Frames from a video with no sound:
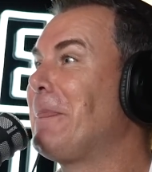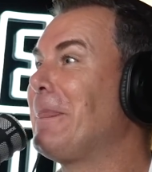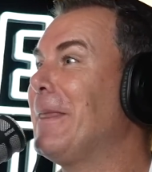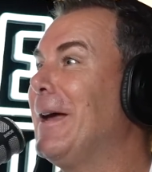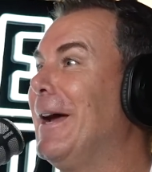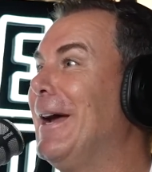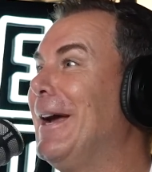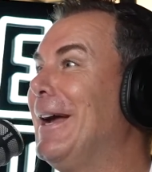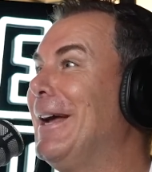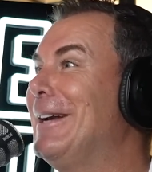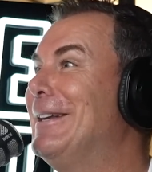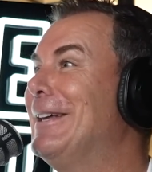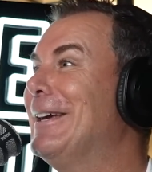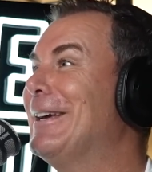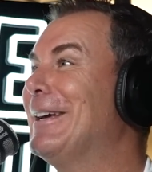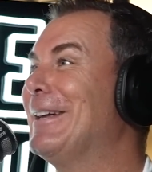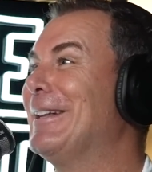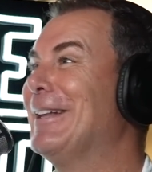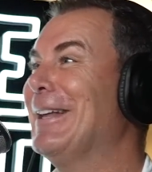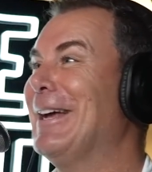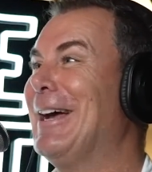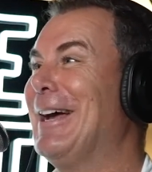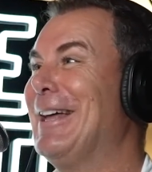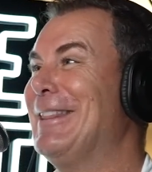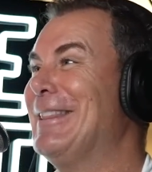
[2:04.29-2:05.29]
And
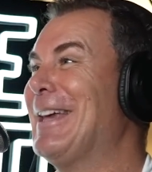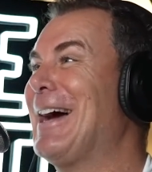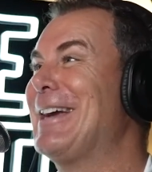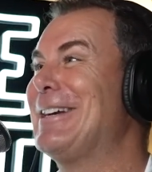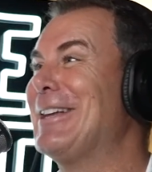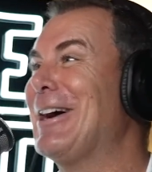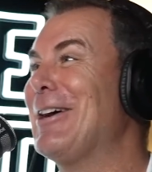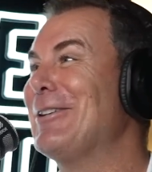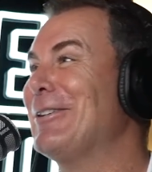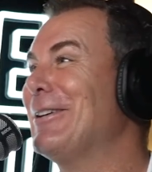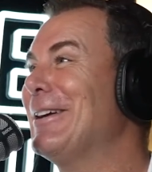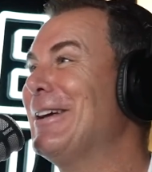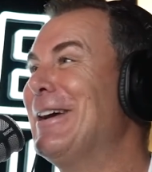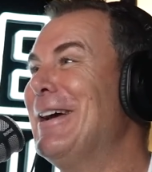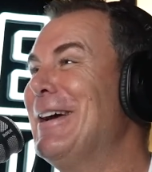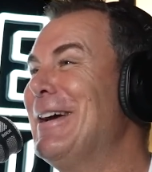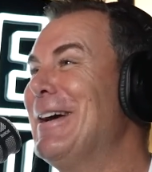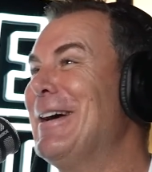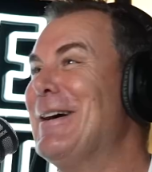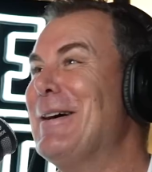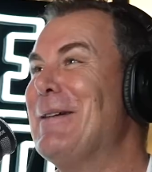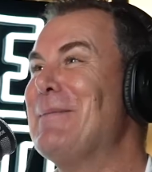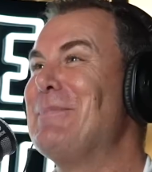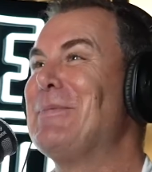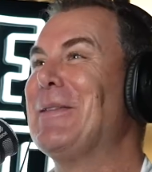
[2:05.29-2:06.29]
they don't,
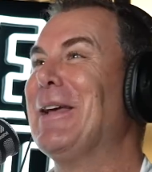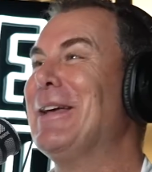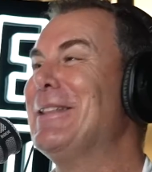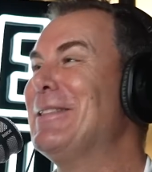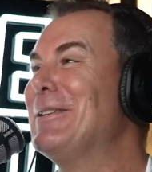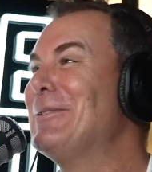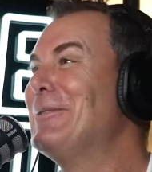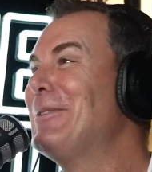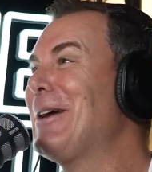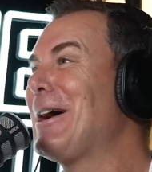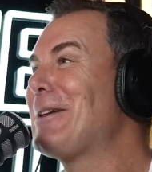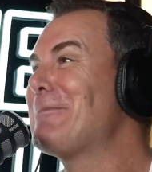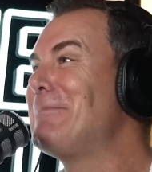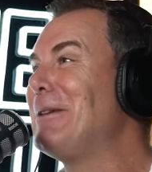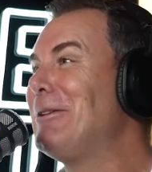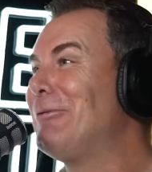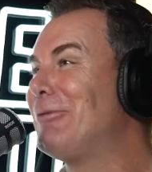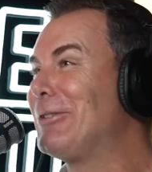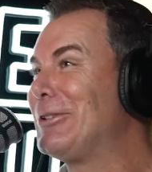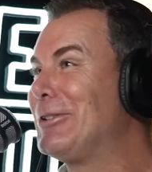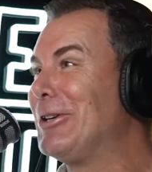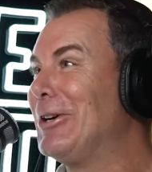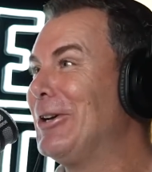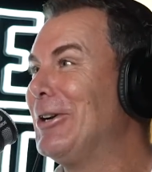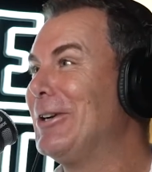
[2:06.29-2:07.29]
and the rugby
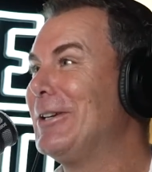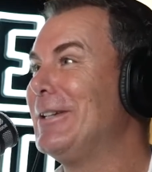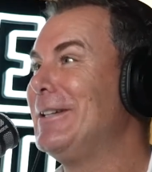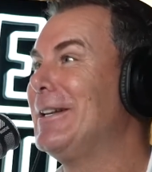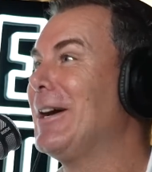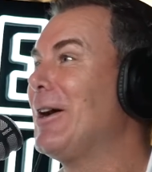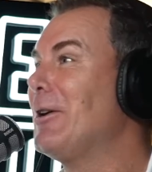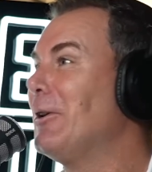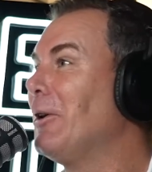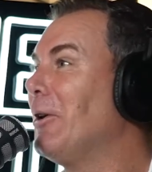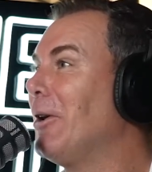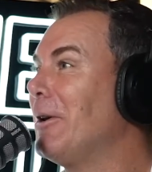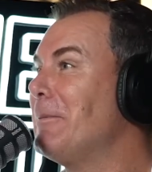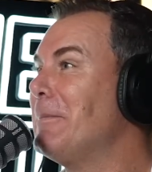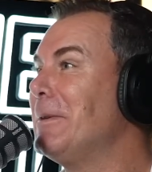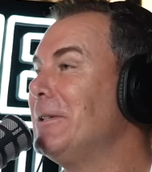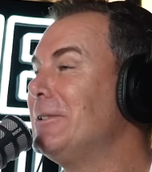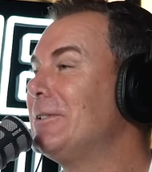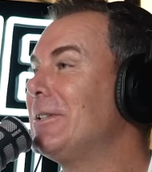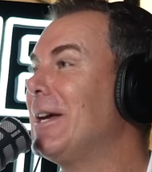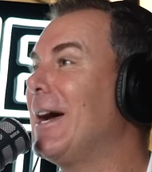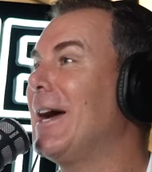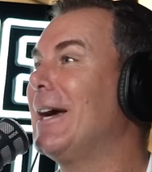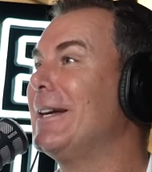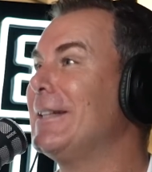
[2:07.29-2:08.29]
fraternity don't like me
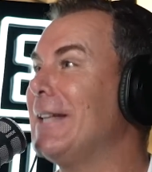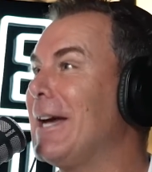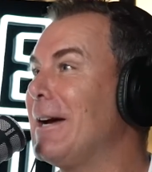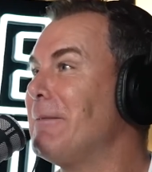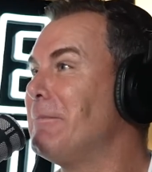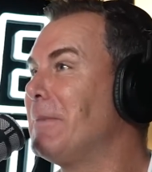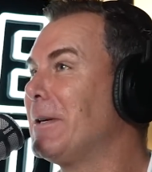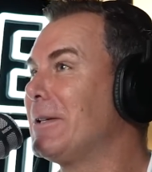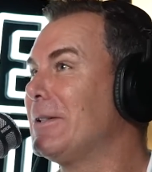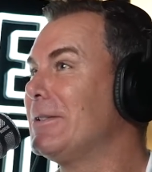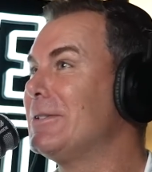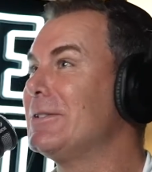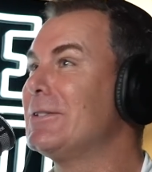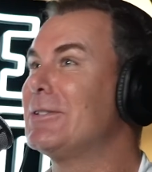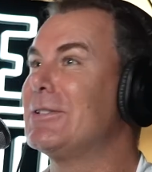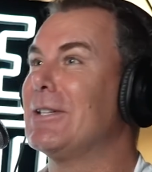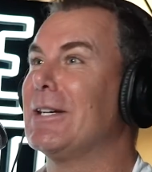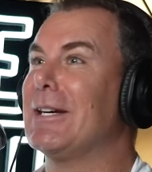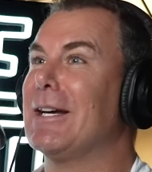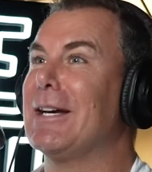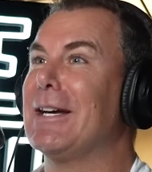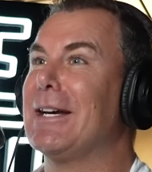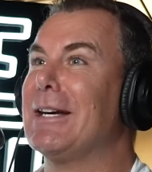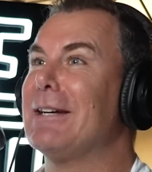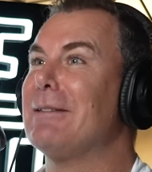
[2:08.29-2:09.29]
saying that because
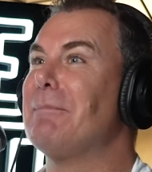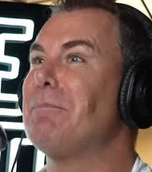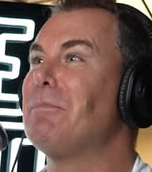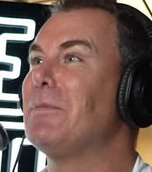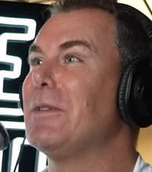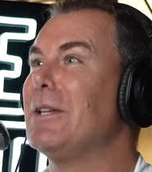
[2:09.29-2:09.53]
it